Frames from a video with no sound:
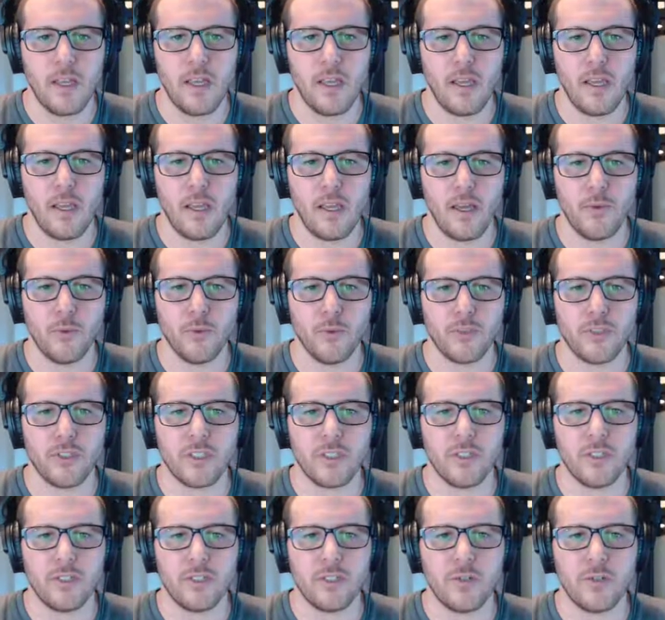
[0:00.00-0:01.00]
and we're just
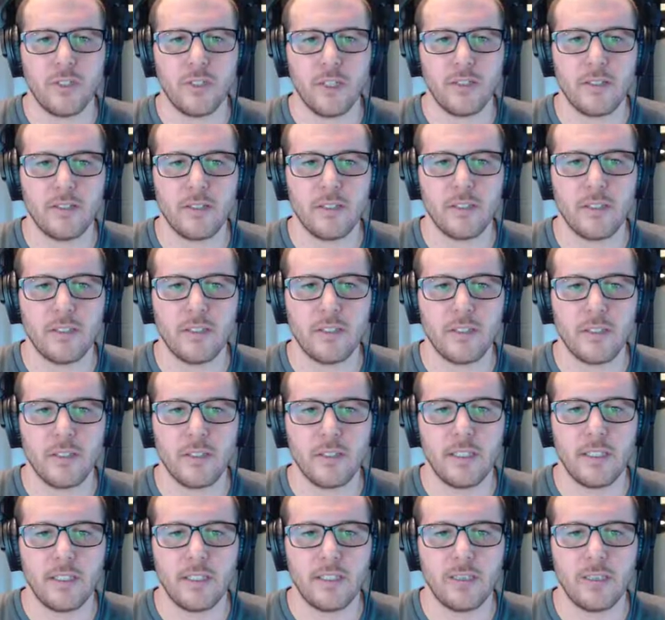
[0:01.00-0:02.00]
going to go down here,
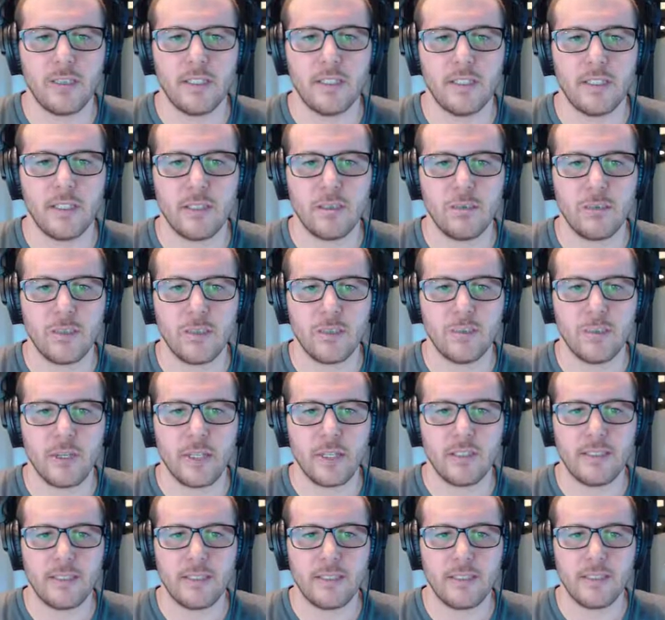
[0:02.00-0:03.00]
and you can see what the
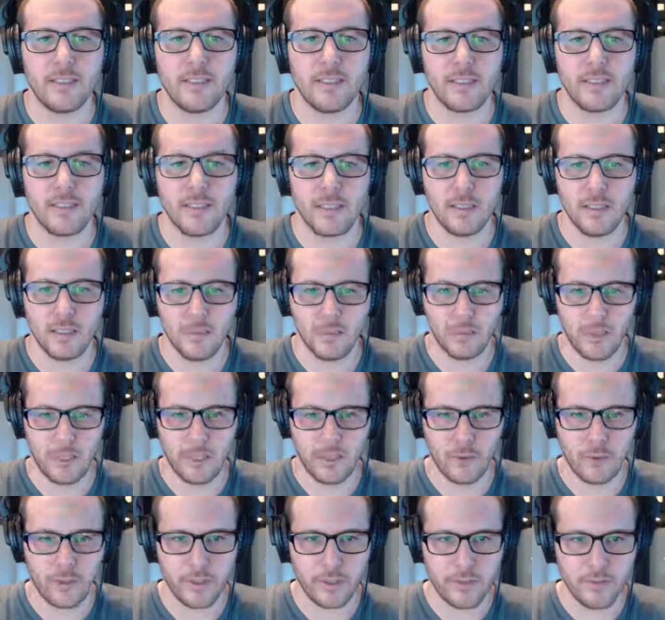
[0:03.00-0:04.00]
price is in
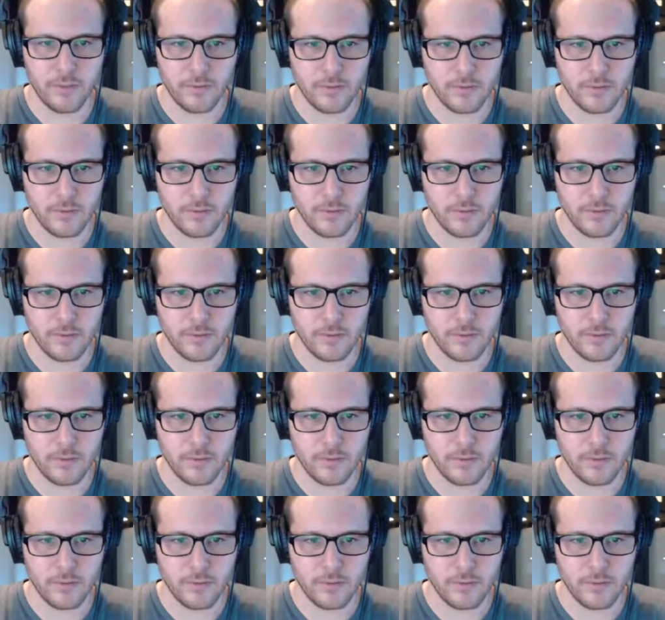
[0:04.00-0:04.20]
Bitcoin.